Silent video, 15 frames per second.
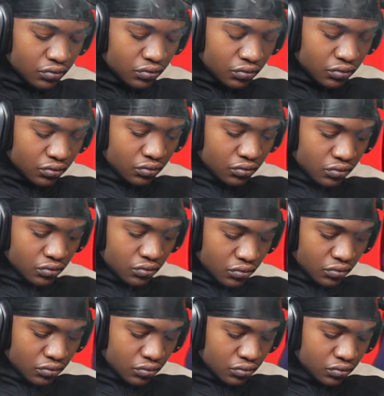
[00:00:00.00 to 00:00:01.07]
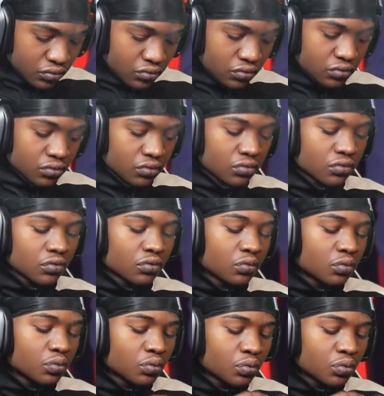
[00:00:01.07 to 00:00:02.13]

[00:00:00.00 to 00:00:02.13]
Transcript: No words are spoken by the person on screen.